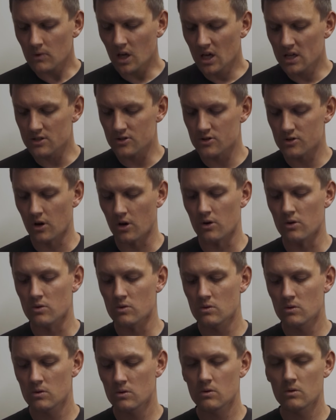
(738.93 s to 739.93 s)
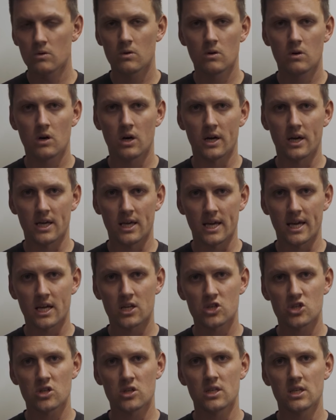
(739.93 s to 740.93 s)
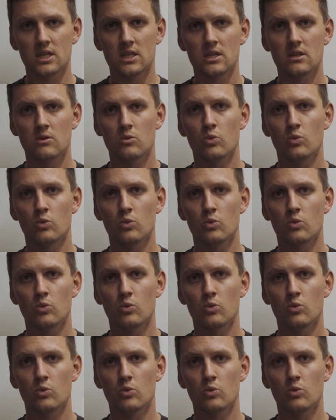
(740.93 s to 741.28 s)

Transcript: And so I actually